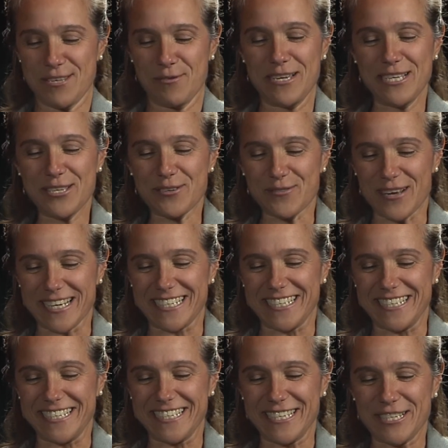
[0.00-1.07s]
So he's
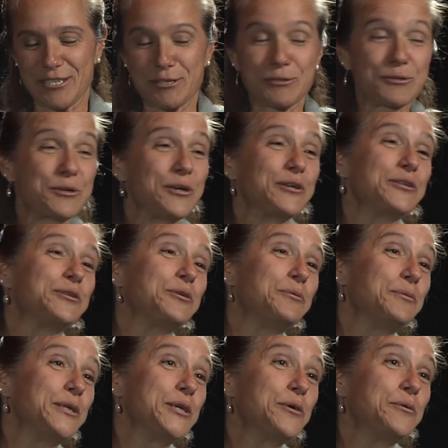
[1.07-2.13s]
directing a show called The
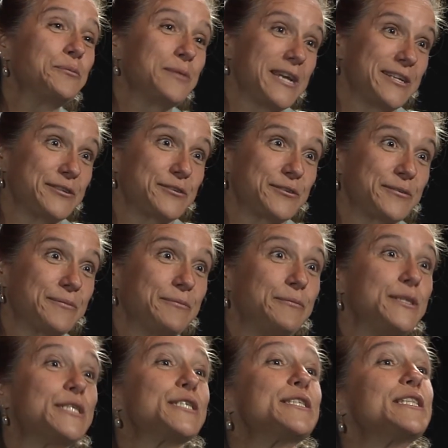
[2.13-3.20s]
Widow Ranter,
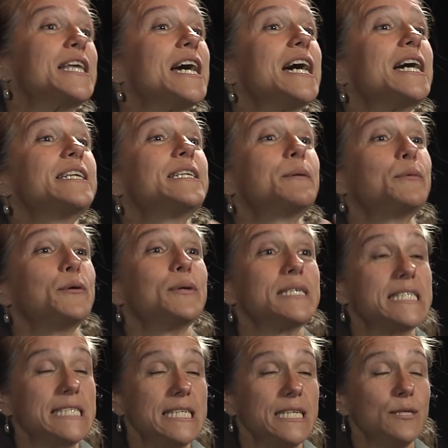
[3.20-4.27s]
which
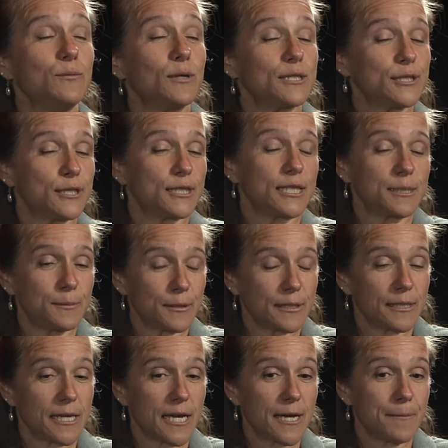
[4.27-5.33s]
WSC, Washington Shakespeare
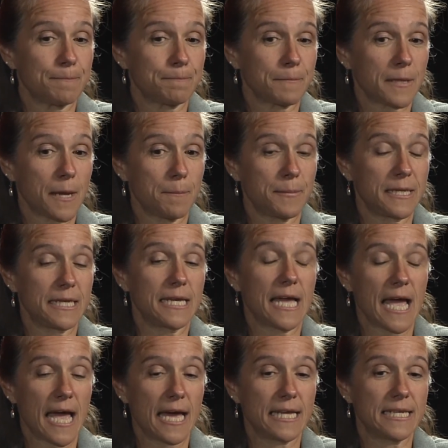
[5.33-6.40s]
Company,
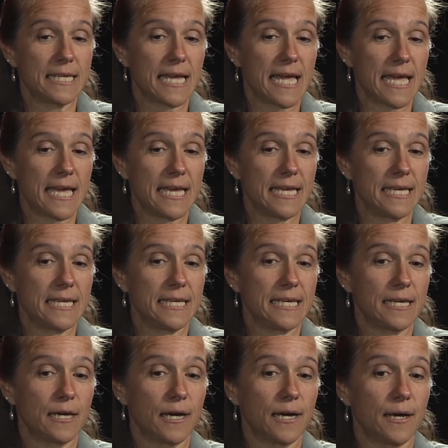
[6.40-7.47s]
had
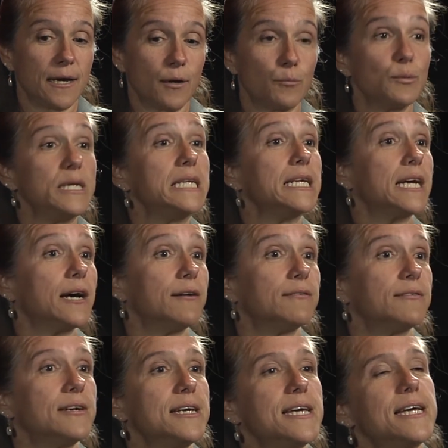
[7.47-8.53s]
a reading of.
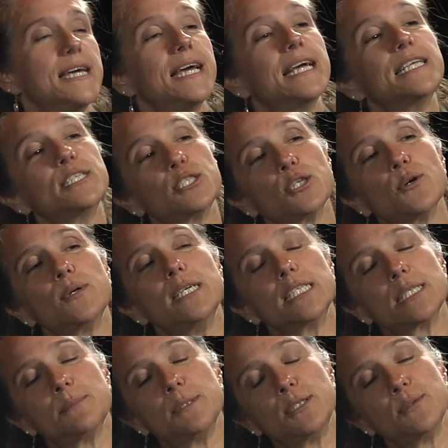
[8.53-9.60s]
And so he's
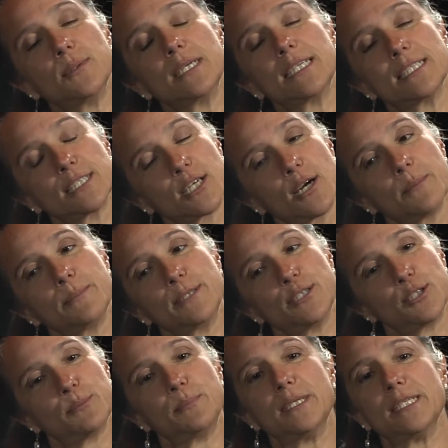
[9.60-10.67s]
going to be doing it as a
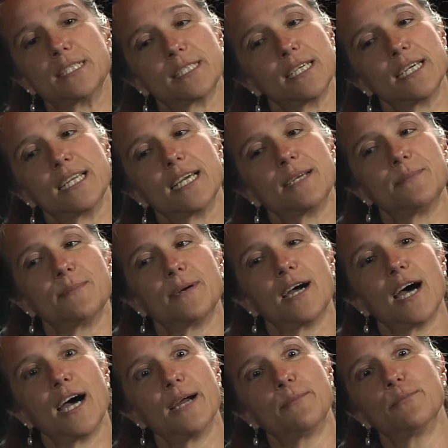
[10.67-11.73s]
competition piece. And
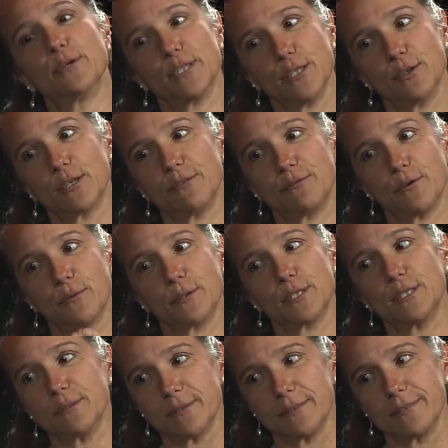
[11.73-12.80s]
I'm really looking forward
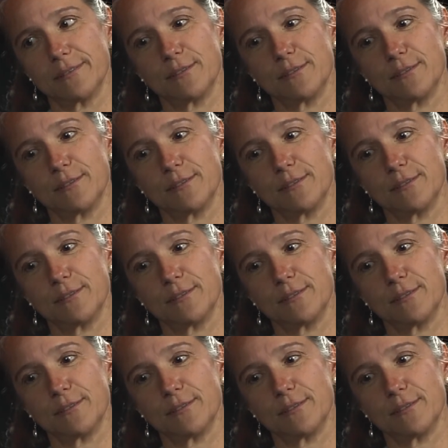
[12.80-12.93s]
to